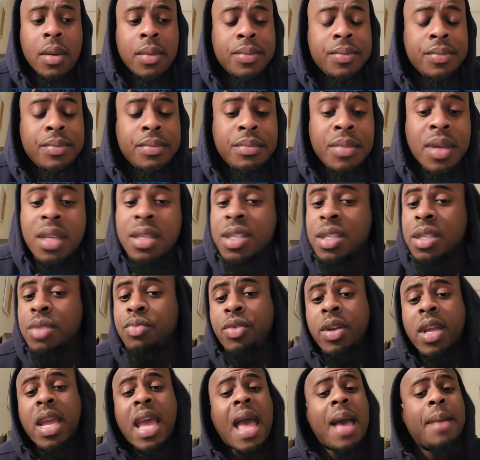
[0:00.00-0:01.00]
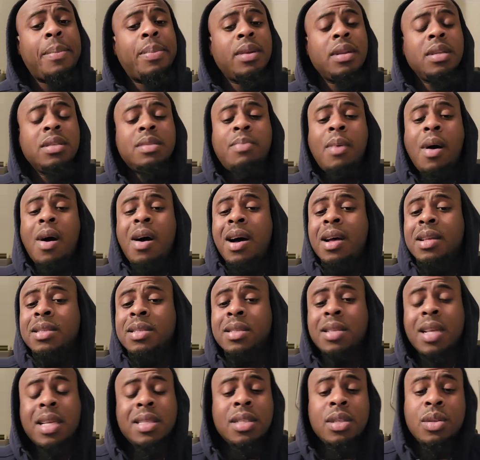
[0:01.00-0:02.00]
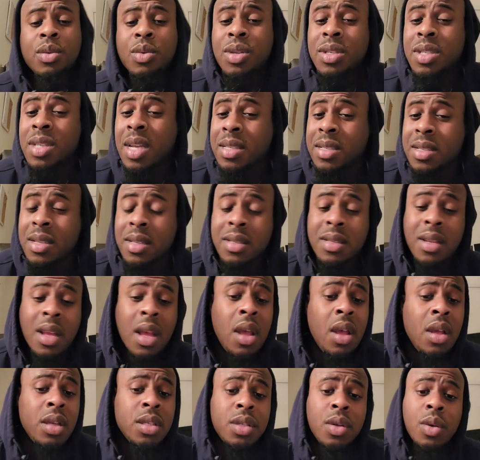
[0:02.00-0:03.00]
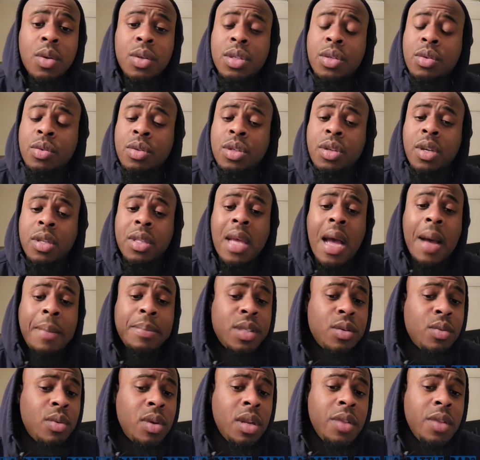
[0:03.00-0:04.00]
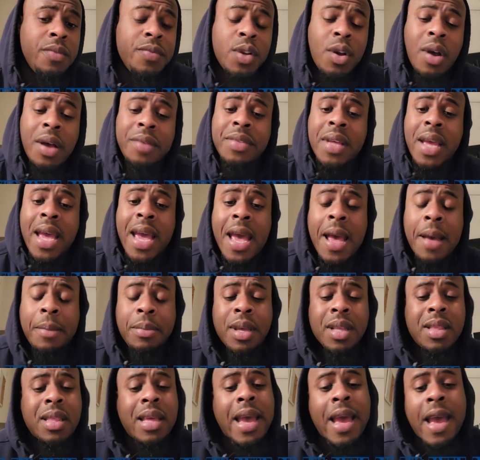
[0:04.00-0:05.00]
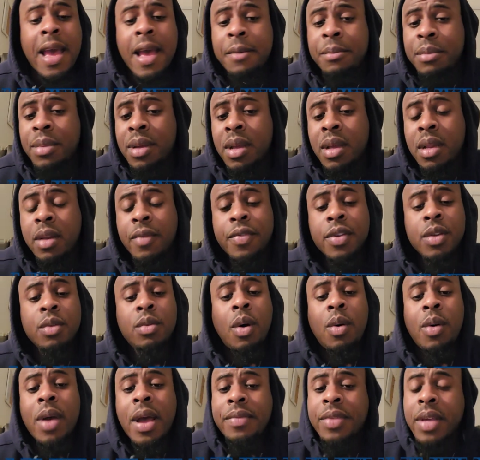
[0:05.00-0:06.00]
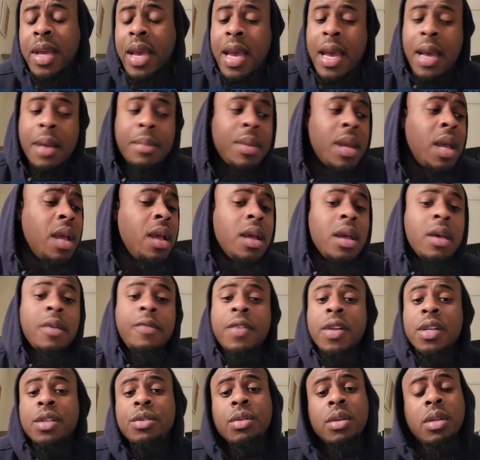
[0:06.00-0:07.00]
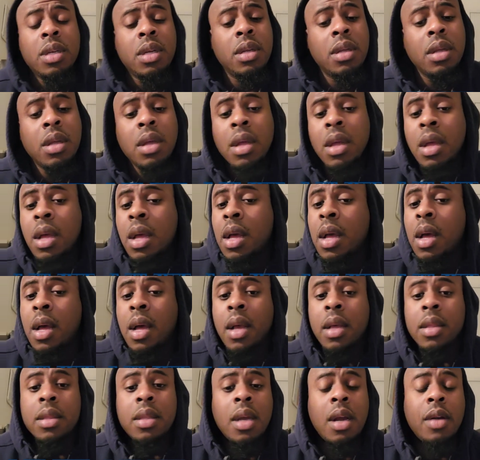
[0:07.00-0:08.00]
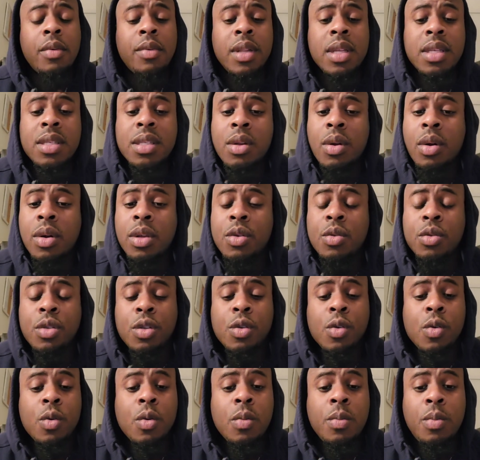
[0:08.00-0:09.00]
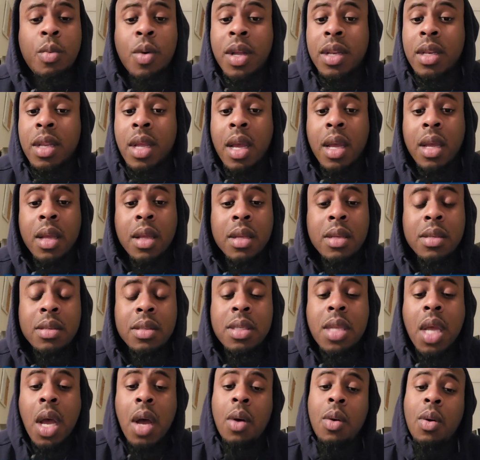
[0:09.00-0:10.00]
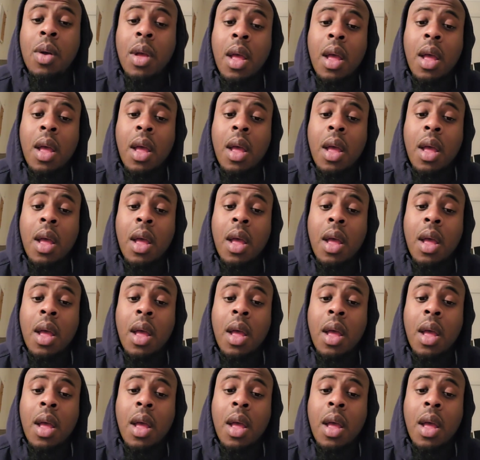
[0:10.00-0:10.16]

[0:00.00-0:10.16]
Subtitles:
Me just recapping these bars doesn't do it justice. So as soon as you get the opportunity, if you don't have the app, get the app, man. If you don't have the app, eventually they'll release it on YouTube one day. So